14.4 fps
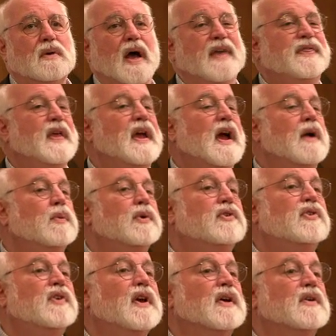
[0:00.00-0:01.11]
I think I was
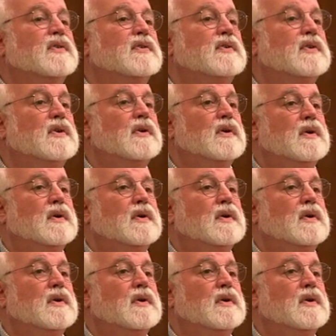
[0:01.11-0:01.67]
6